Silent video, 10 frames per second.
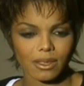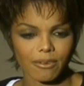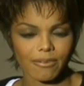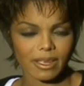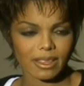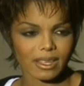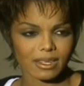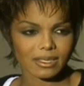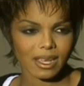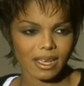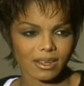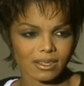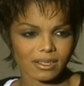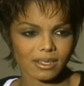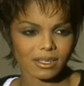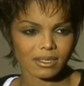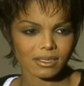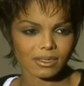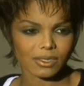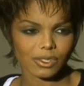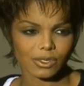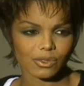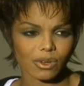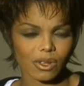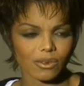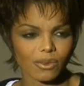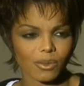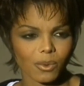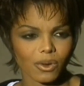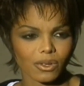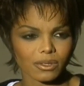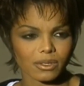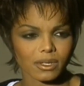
The effect that it's had on children all over the world.